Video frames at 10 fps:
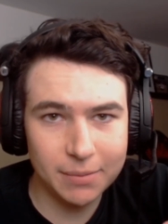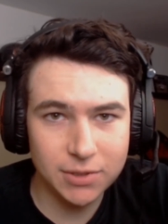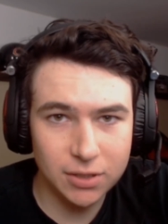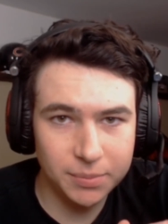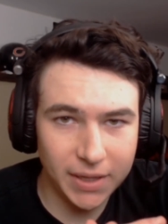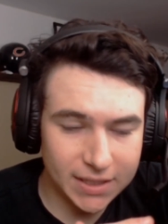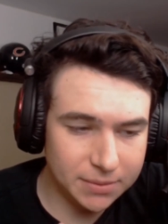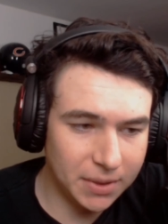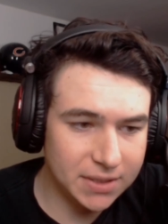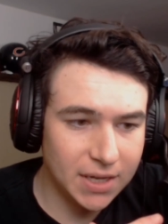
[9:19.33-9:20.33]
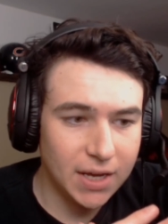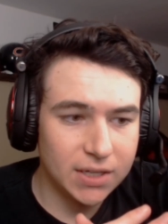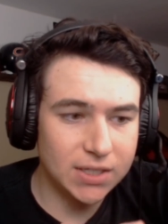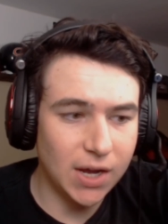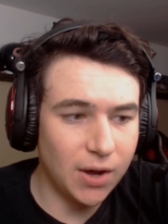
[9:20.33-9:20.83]
2 placement.
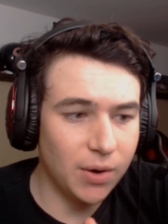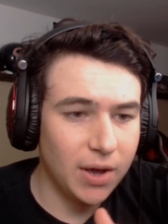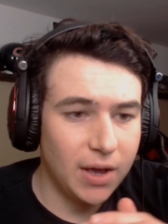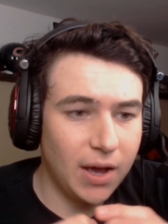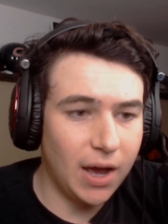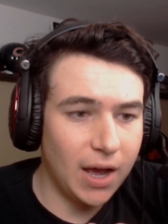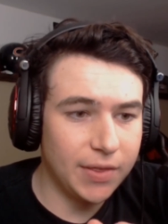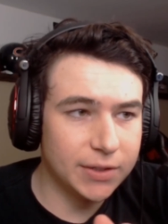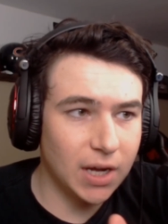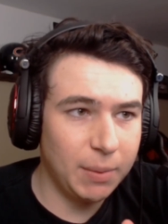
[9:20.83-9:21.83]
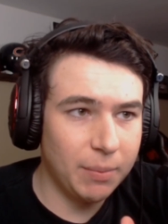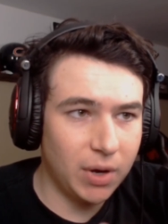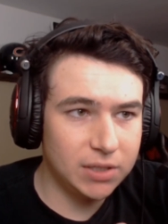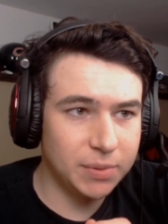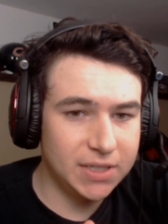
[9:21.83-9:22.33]
So there's going to be
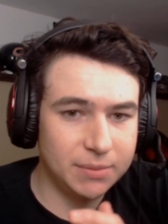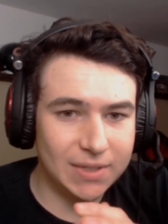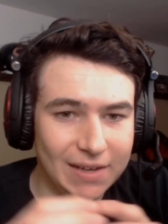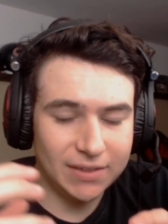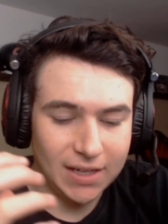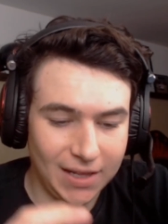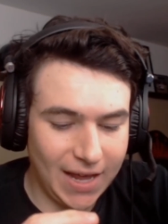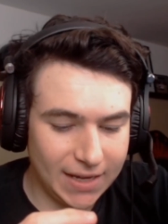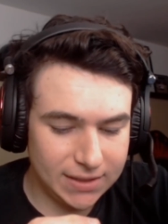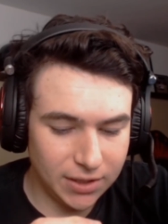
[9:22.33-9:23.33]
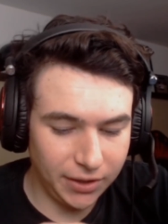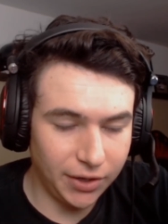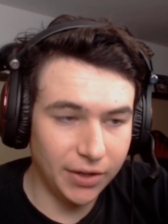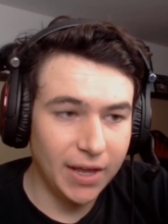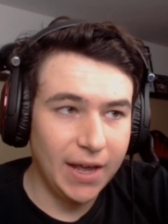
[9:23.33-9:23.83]
multiple teams left in the last
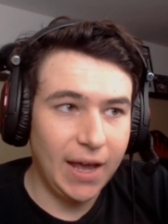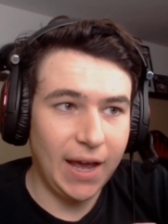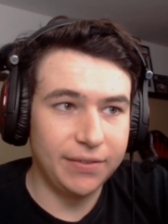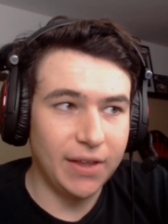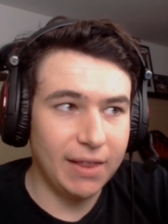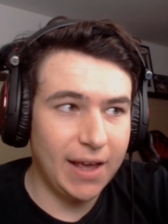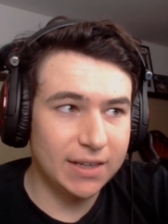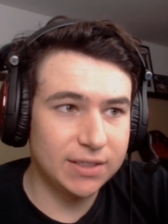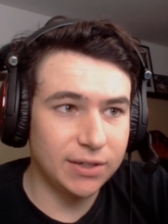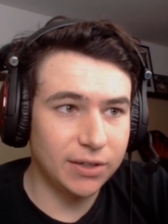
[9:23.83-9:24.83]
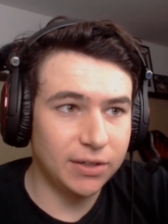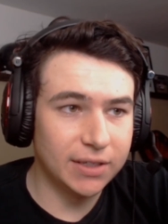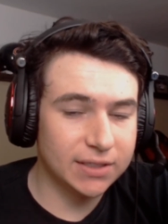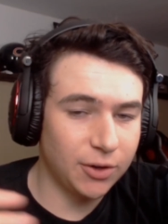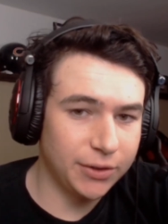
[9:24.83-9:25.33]
circle, and the last circle
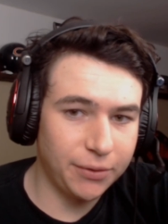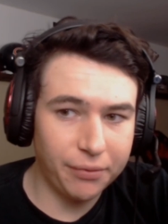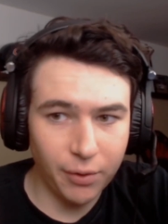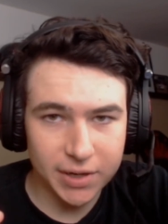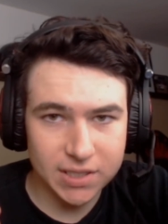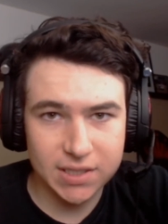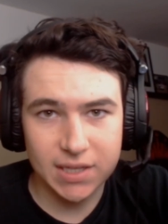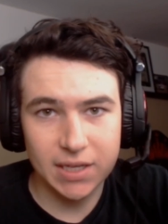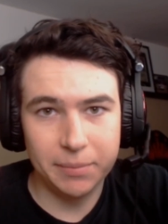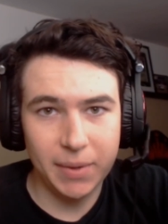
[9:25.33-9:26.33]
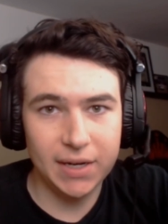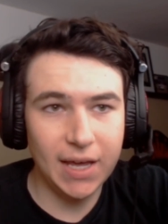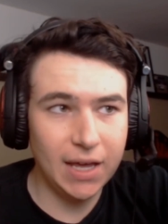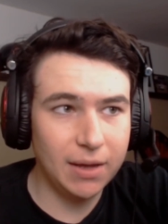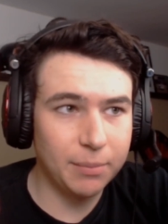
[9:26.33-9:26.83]
is going to force the mid
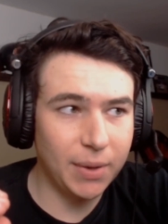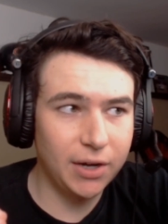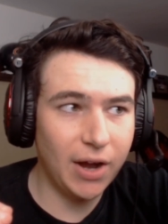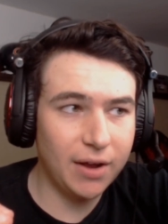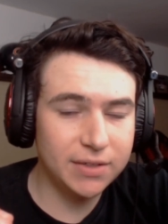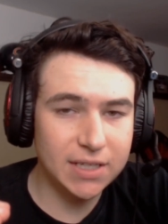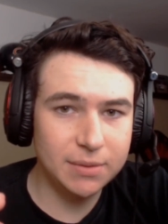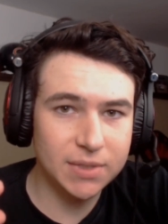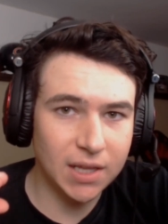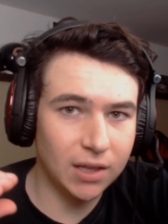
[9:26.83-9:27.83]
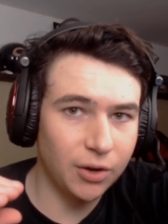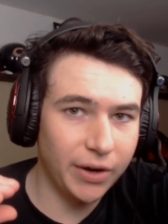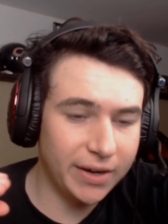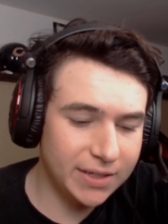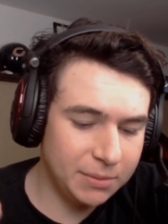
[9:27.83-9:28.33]
ground teams and the low
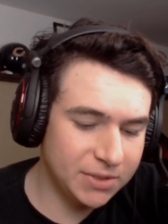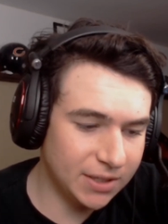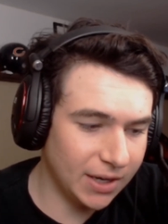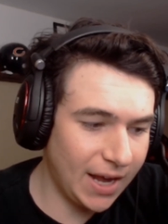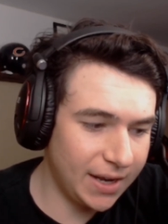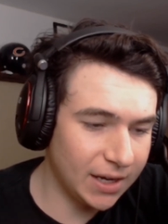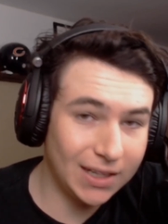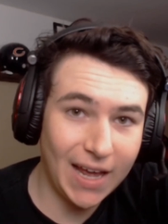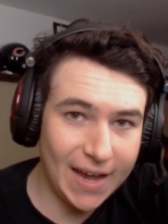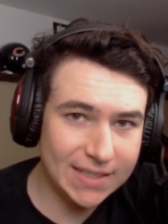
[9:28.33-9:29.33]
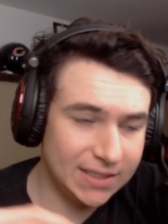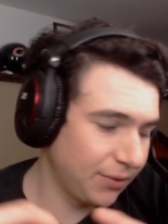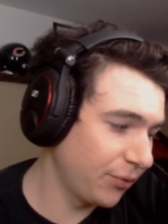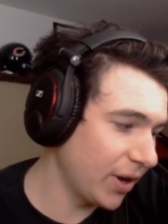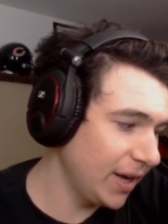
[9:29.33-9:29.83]
ground teams to kind of clash, to
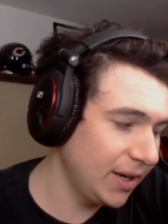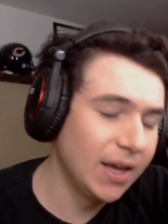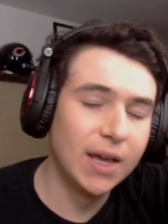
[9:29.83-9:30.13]
fight.